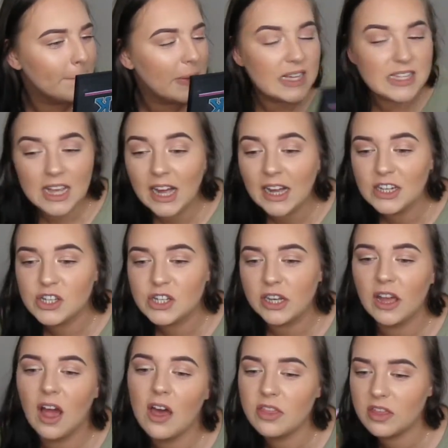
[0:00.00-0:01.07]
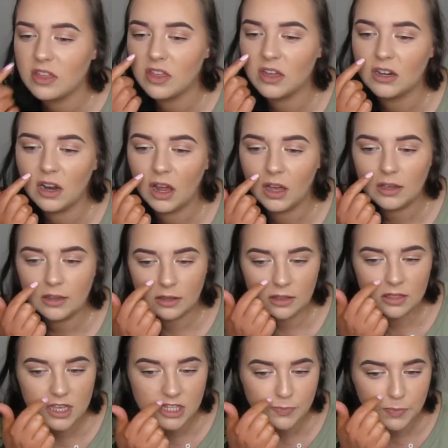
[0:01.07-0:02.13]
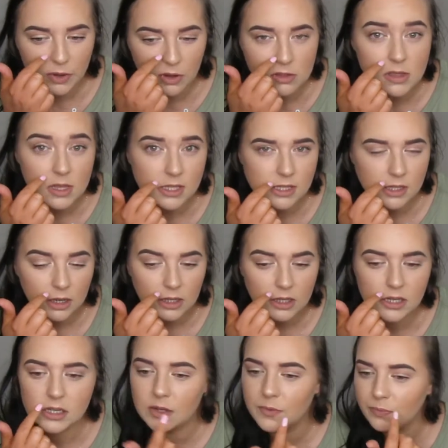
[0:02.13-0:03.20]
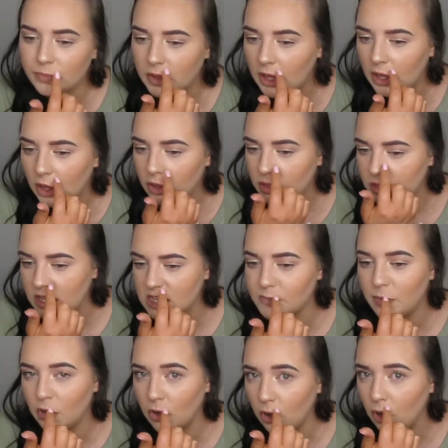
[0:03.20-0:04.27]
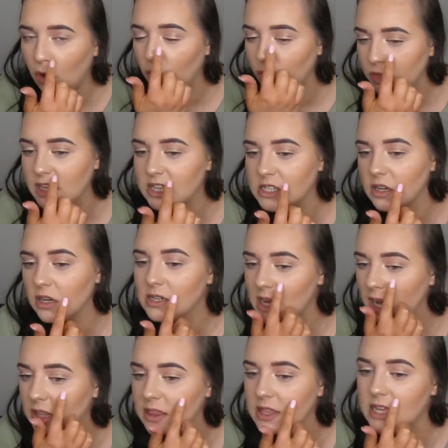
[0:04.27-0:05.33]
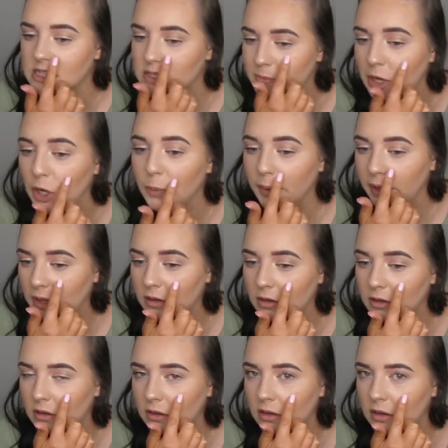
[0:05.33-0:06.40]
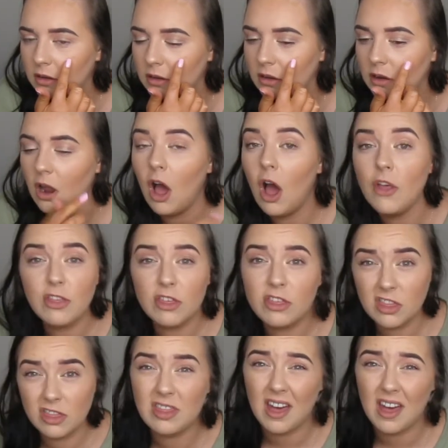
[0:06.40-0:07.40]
It's actually, other than like this bit on this side, this bit on this side and this little bit, other than